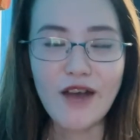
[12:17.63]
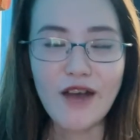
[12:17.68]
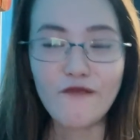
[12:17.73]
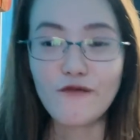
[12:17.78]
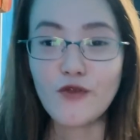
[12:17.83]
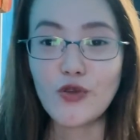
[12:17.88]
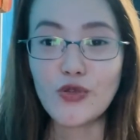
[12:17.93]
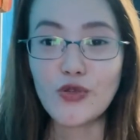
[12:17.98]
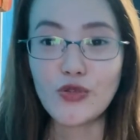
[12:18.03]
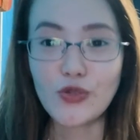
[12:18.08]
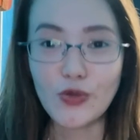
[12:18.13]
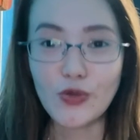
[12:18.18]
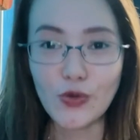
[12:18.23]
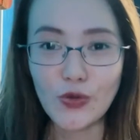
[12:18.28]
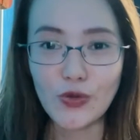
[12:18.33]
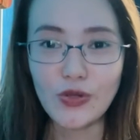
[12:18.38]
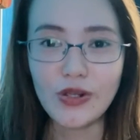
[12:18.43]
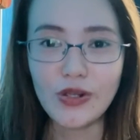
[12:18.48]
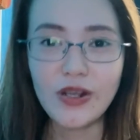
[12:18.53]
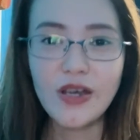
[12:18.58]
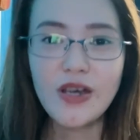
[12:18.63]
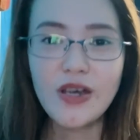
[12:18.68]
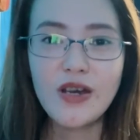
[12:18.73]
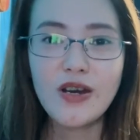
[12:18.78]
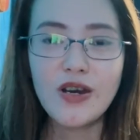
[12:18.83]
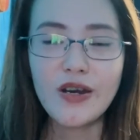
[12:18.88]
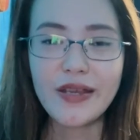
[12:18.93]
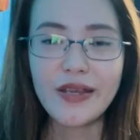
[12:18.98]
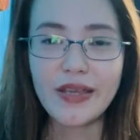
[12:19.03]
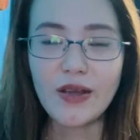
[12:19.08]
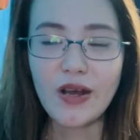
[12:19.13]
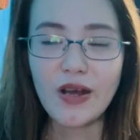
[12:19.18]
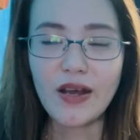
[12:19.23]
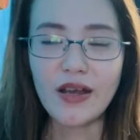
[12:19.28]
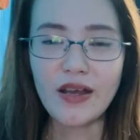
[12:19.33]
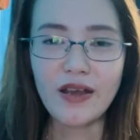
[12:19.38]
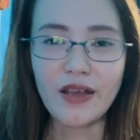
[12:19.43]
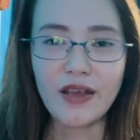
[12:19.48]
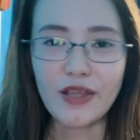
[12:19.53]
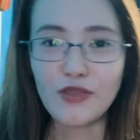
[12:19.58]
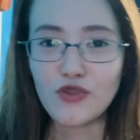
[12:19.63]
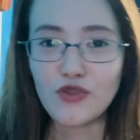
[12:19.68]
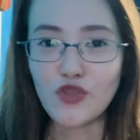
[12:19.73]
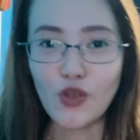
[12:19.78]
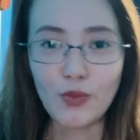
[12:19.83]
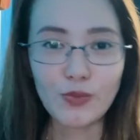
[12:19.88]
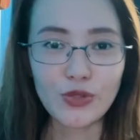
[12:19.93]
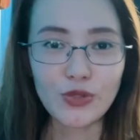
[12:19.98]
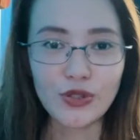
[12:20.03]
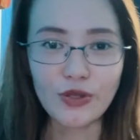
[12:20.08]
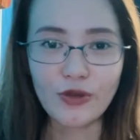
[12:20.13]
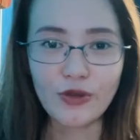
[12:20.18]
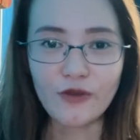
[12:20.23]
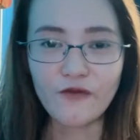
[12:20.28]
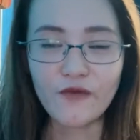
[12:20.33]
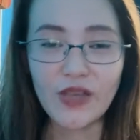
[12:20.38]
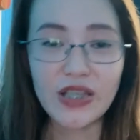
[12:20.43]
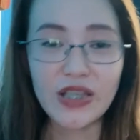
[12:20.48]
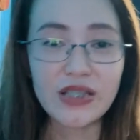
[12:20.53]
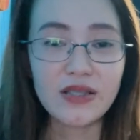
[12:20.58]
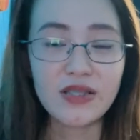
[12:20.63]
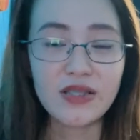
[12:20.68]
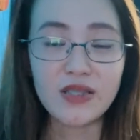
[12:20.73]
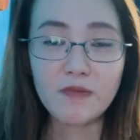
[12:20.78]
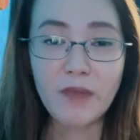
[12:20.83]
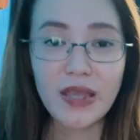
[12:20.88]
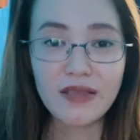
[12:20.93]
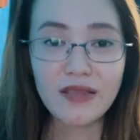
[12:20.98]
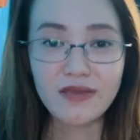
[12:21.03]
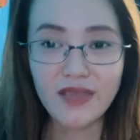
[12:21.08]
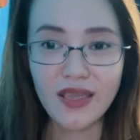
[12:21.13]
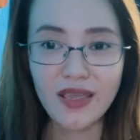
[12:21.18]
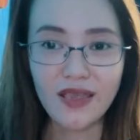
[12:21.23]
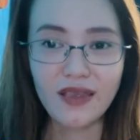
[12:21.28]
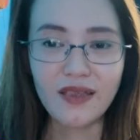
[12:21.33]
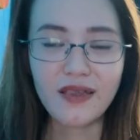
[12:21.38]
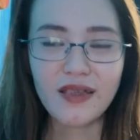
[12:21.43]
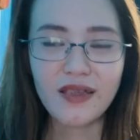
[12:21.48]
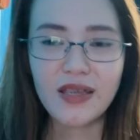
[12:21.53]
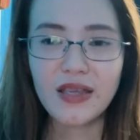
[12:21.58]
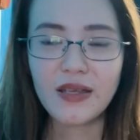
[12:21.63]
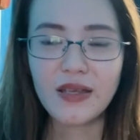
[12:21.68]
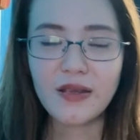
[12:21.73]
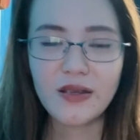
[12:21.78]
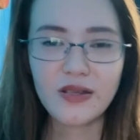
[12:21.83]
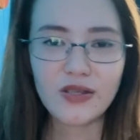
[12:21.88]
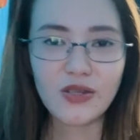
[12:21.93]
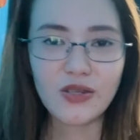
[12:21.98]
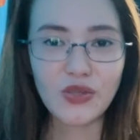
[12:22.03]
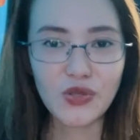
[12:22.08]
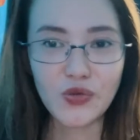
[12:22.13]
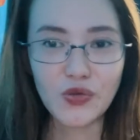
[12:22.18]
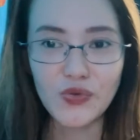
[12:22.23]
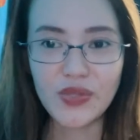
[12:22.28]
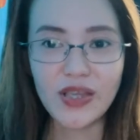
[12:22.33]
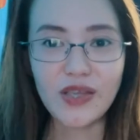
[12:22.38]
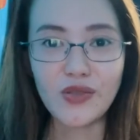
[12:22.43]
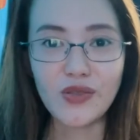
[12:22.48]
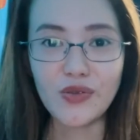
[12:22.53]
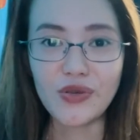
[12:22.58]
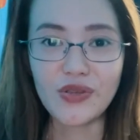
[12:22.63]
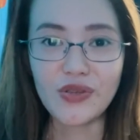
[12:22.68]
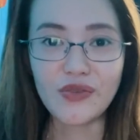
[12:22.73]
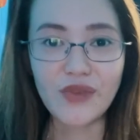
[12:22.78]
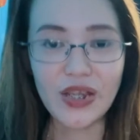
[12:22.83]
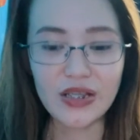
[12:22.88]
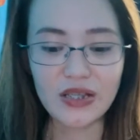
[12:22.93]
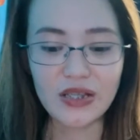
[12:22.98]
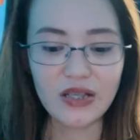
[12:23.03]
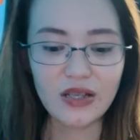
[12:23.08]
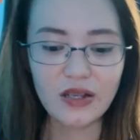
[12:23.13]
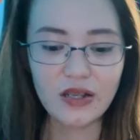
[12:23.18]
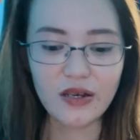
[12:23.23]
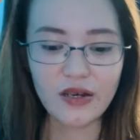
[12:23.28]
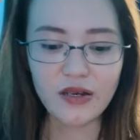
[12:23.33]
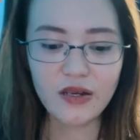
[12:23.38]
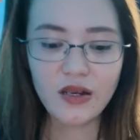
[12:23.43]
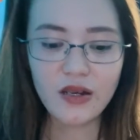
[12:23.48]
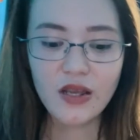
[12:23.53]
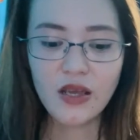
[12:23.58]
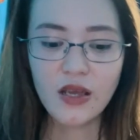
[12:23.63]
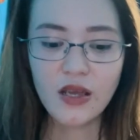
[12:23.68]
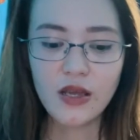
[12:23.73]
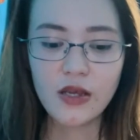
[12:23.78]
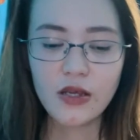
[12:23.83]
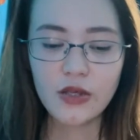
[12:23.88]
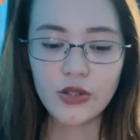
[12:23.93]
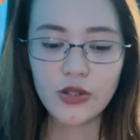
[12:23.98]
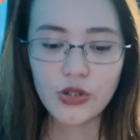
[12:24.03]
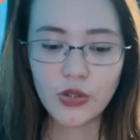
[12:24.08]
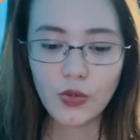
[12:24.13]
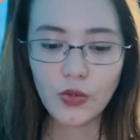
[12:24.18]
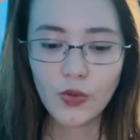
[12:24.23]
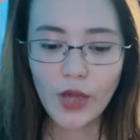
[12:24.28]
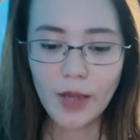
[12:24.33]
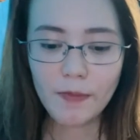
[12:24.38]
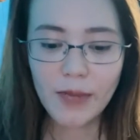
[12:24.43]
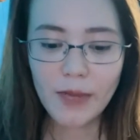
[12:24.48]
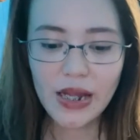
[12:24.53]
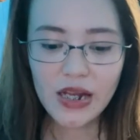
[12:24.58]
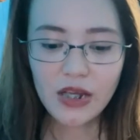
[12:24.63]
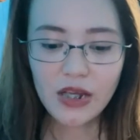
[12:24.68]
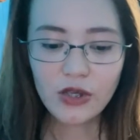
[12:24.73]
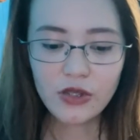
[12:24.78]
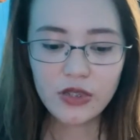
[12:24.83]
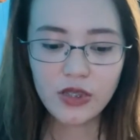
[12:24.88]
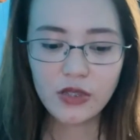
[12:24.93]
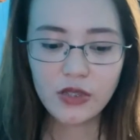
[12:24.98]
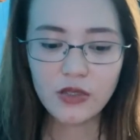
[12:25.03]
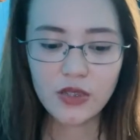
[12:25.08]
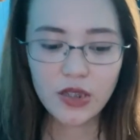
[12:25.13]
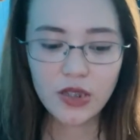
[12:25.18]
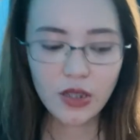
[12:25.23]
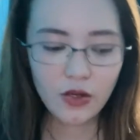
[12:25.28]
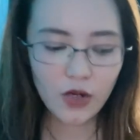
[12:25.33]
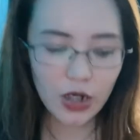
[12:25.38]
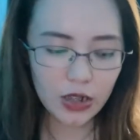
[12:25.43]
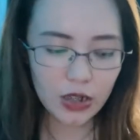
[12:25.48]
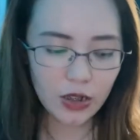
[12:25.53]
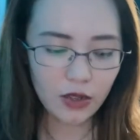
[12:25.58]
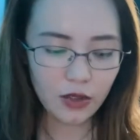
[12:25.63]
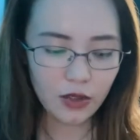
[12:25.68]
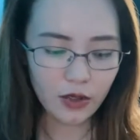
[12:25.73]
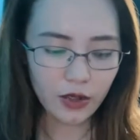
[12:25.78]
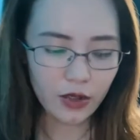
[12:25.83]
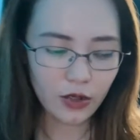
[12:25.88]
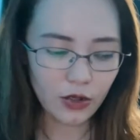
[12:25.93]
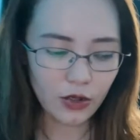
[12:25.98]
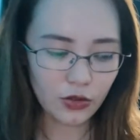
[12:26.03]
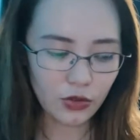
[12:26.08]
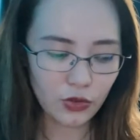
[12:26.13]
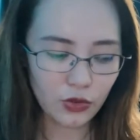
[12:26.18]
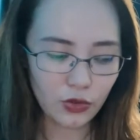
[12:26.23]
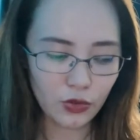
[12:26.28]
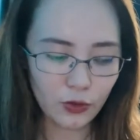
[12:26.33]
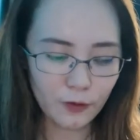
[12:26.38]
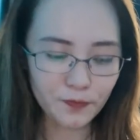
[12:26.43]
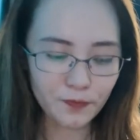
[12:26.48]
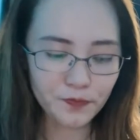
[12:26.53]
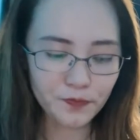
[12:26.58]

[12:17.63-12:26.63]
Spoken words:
control in terms of spending using your credit card. So, ang bala ko dito sa credit card na to